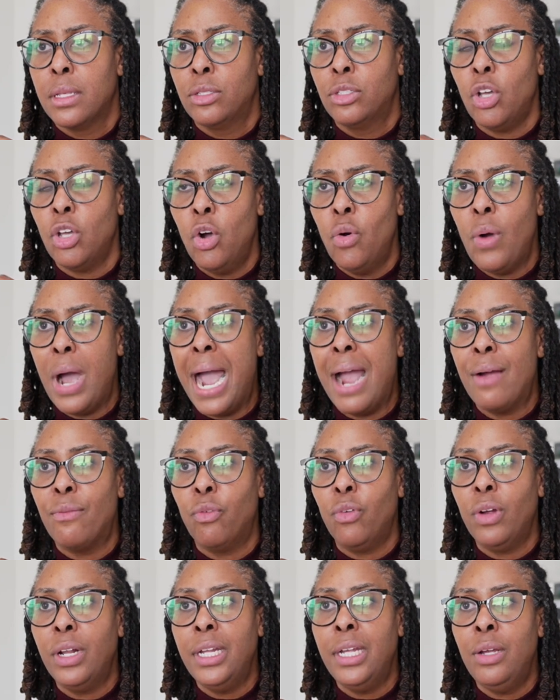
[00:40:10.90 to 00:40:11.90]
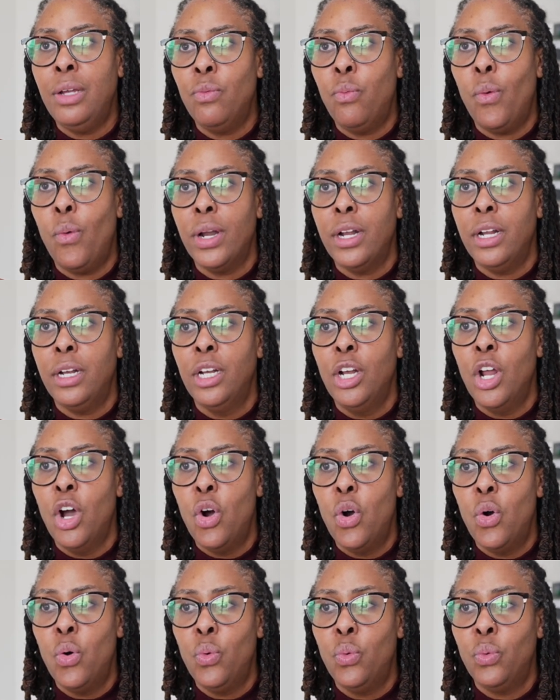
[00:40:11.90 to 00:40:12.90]
So I really want to
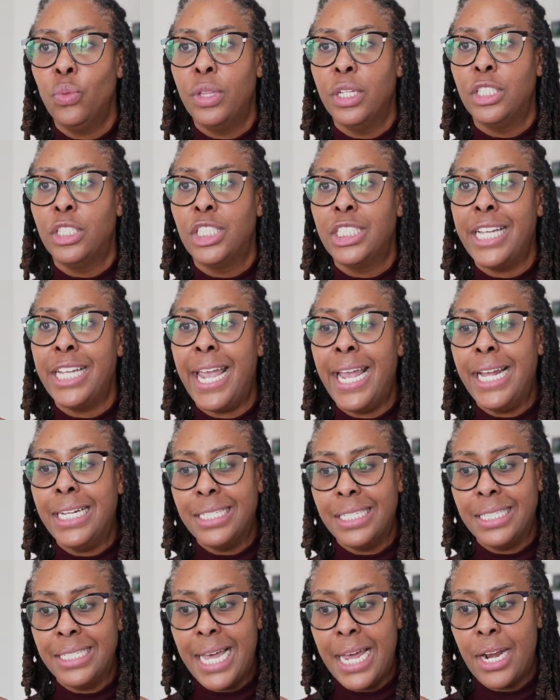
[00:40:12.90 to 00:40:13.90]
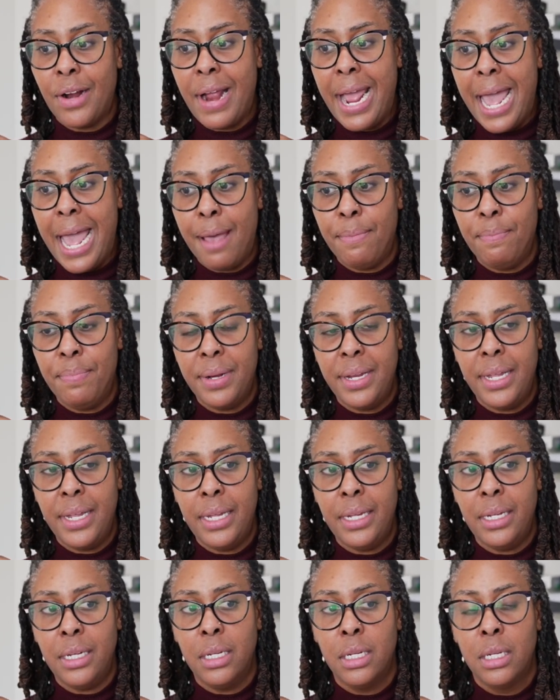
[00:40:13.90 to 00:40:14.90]
know the changes that are
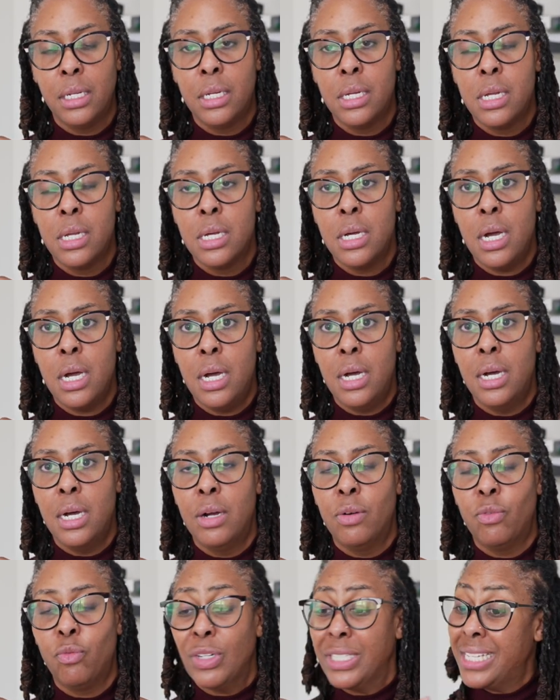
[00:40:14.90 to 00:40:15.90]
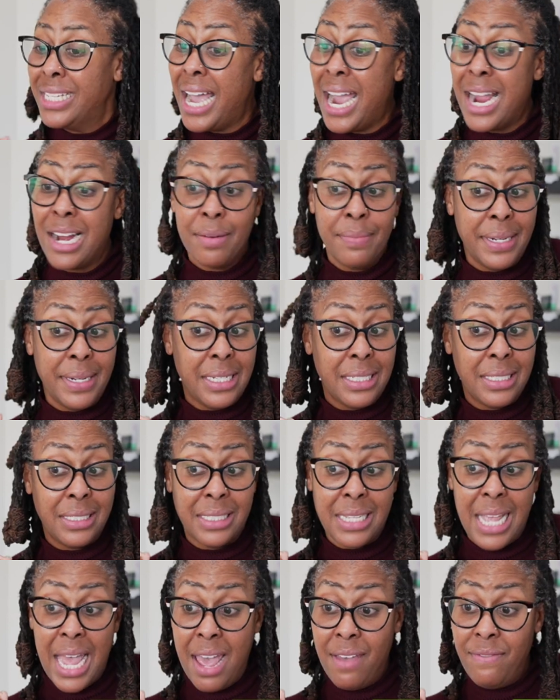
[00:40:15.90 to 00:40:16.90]
happening. Retirement is
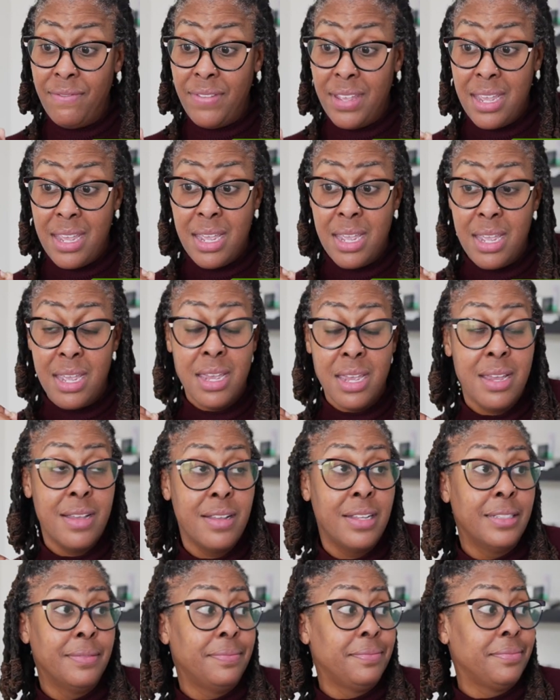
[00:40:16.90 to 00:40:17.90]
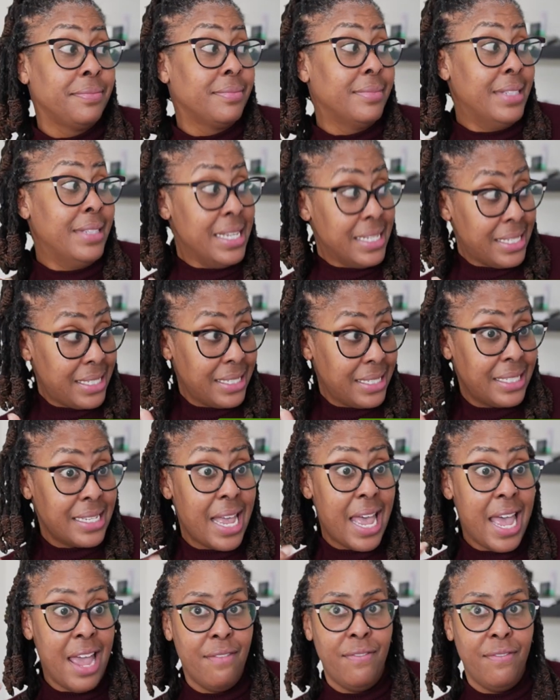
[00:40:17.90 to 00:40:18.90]
heavy. This is
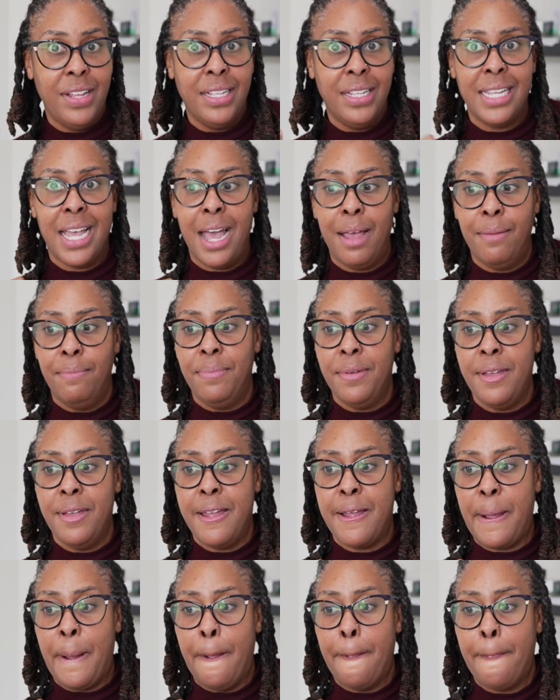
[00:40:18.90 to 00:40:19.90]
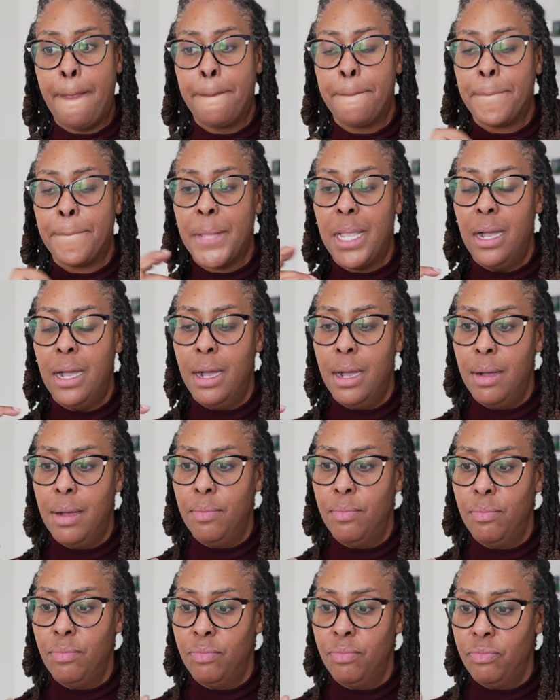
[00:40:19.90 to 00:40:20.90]
a heavy topic.
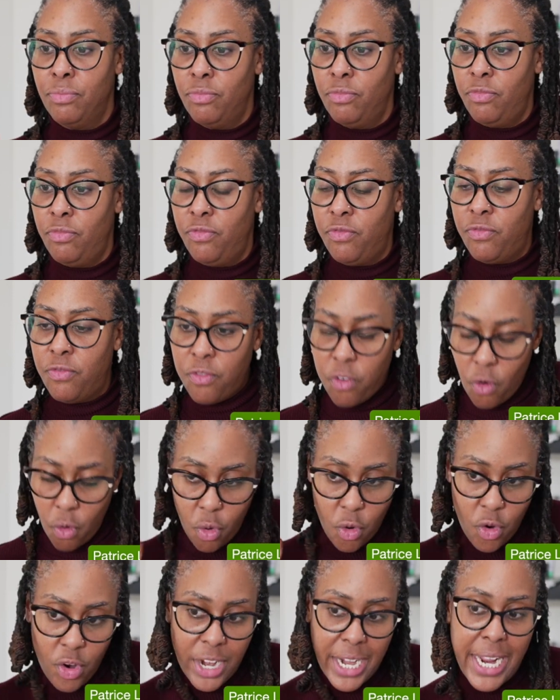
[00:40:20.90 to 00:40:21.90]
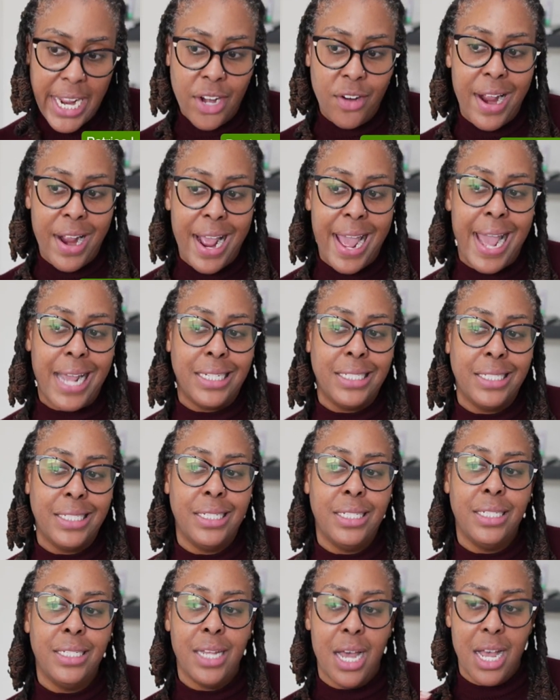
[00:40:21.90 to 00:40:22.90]
Um, Foreign
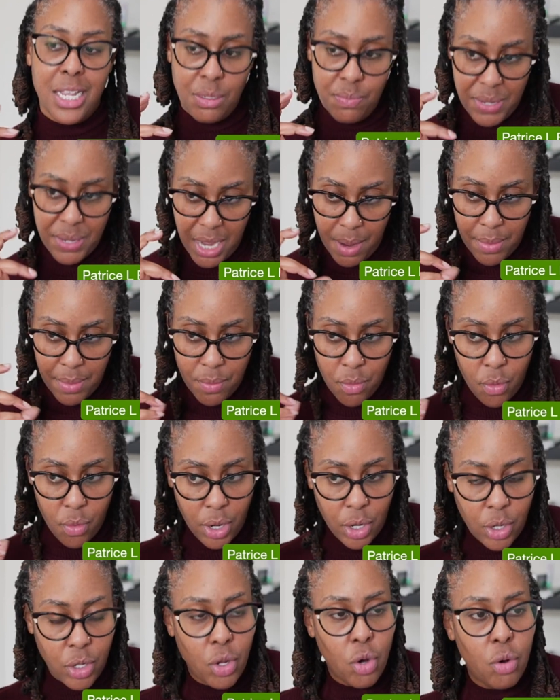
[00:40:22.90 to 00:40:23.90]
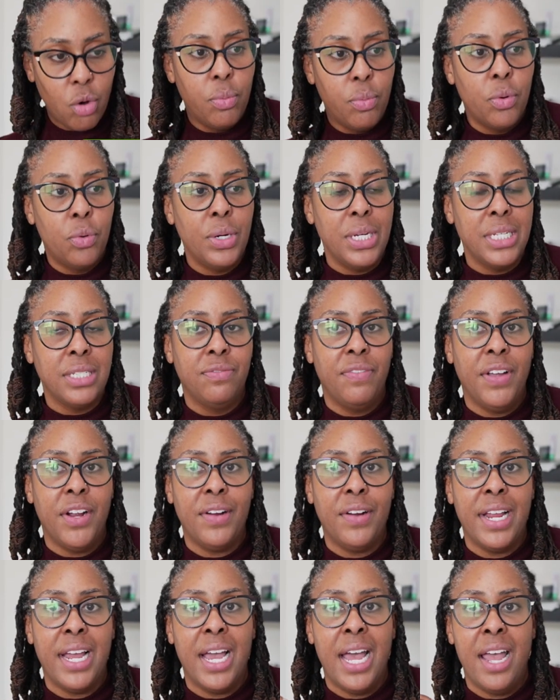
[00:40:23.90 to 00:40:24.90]
interactions, us becoming more global, is
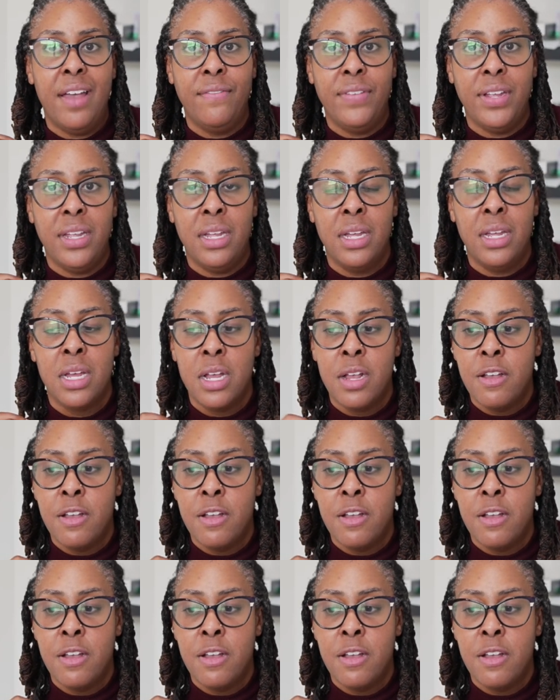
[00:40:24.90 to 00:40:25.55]
very heavy.